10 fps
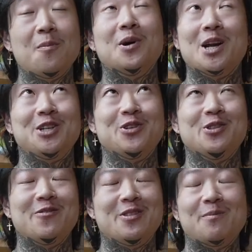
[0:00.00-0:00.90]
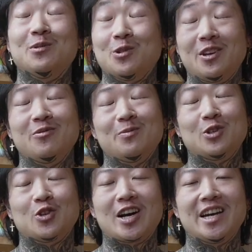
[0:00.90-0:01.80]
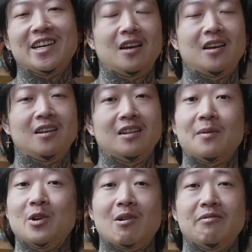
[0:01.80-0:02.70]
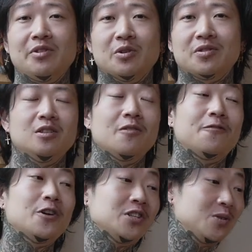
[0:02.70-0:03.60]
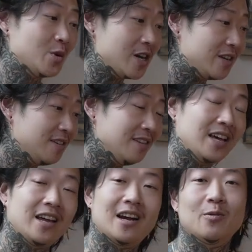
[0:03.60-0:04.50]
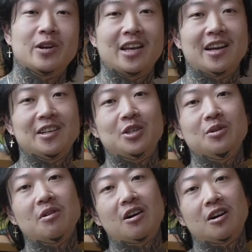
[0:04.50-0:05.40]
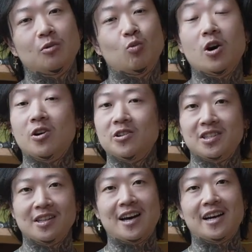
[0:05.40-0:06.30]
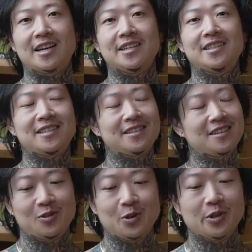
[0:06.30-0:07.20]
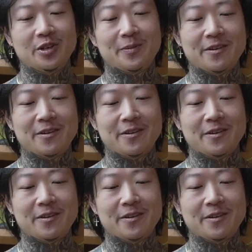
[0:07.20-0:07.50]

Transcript: But I do love them, so give them a try and let me know how it feels. So the first one that I want to get into are wall slides. Truly my